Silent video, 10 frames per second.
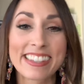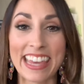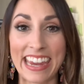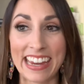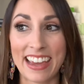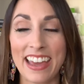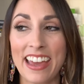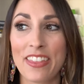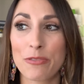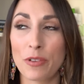thing,
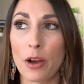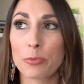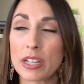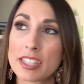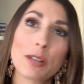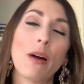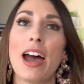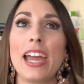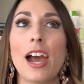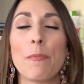a reason
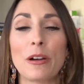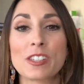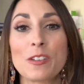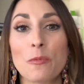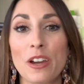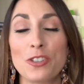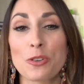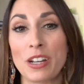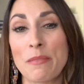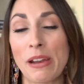why a person would
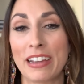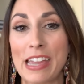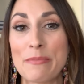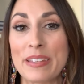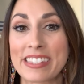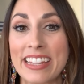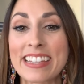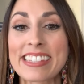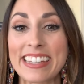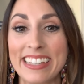join a Mary Kay
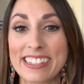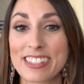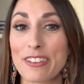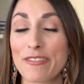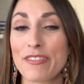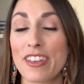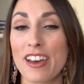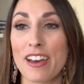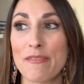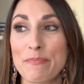business is
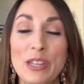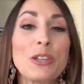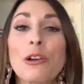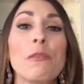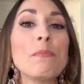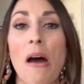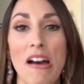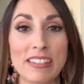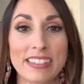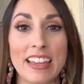the being your own
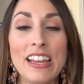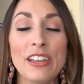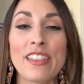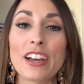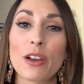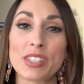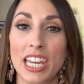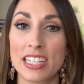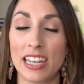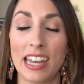boss. And that goes
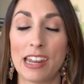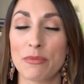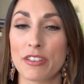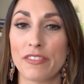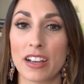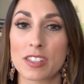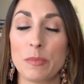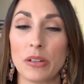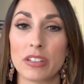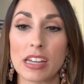hand in hand with the
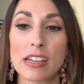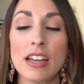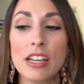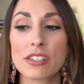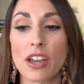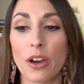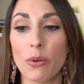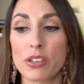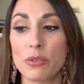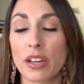flexibility.
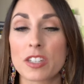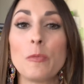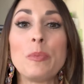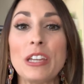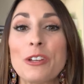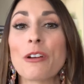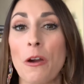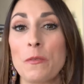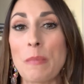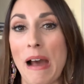So you get to be your
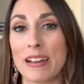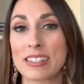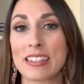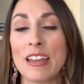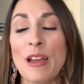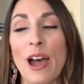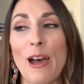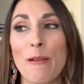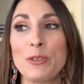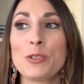own boss.
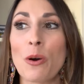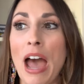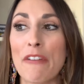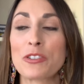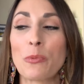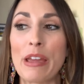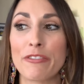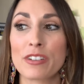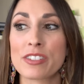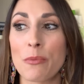You don't have to wait
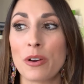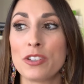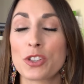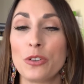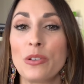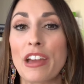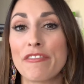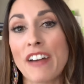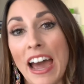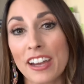for someone to
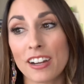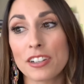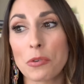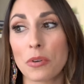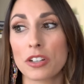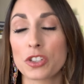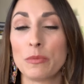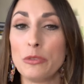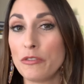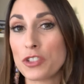get fired or to
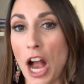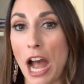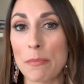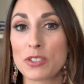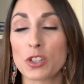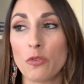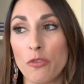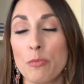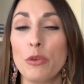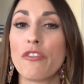move jobs, to
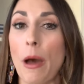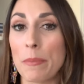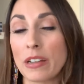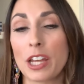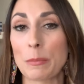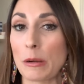move up and get a